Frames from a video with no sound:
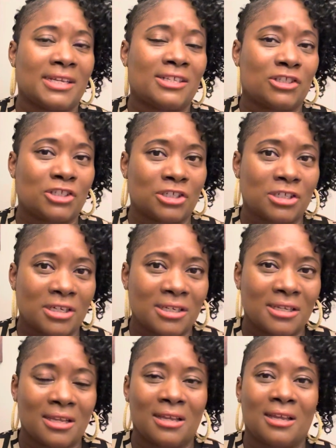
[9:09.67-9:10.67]
is good.
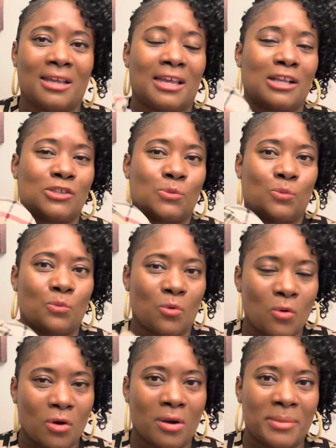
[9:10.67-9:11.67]
It's
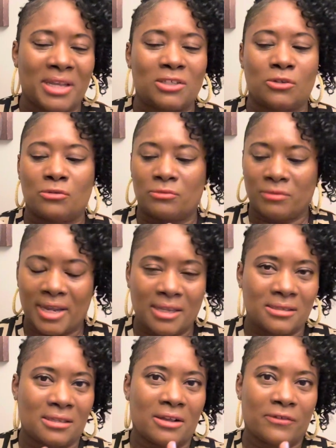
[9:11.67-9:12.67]
warm. It's
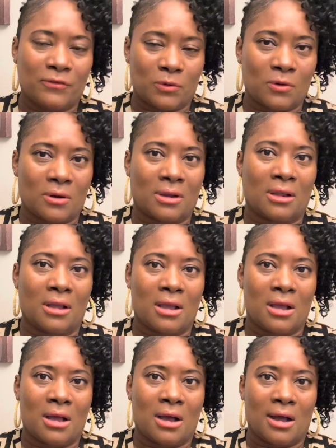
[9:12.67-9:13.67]
great for
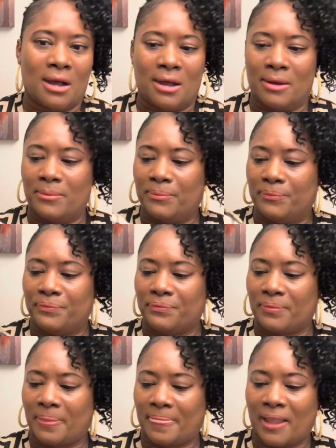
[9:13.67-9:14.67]
um,
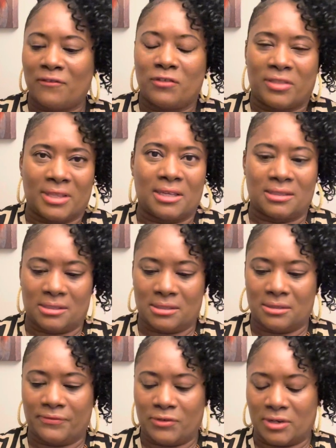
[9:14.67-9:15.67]
for this
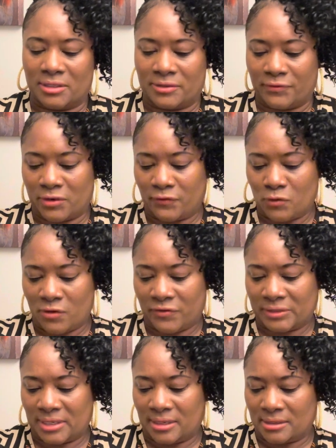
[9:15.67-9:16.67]
for this for the fourth
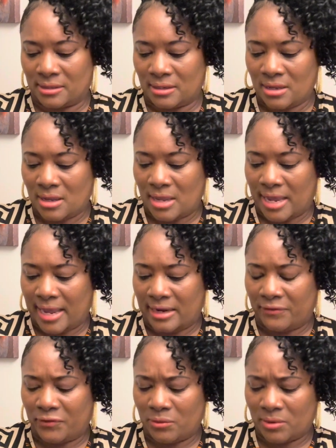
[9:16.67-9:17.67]
season. And
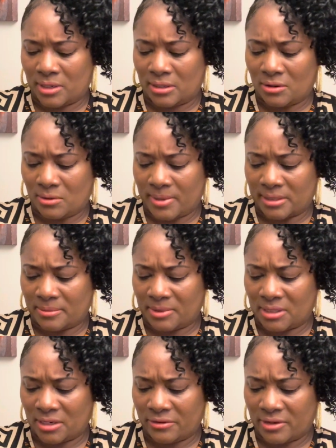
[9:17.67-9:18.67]
if you want to know about the
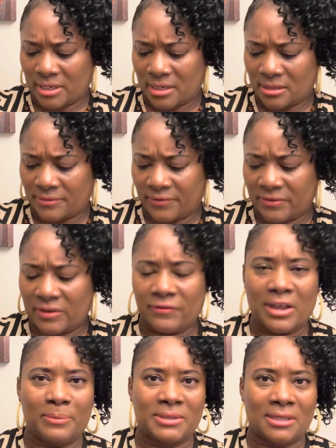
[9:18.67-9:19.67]
material, it's
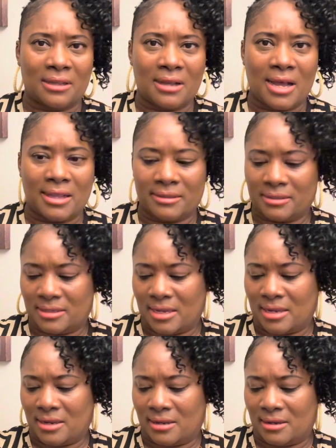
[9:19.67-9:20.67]
55% cotton
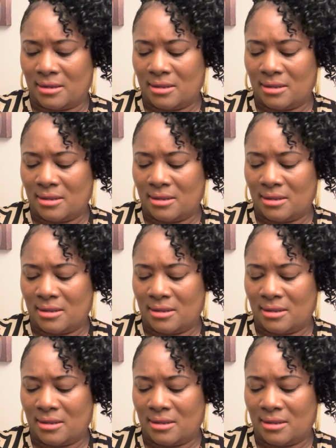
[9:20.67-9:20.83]
and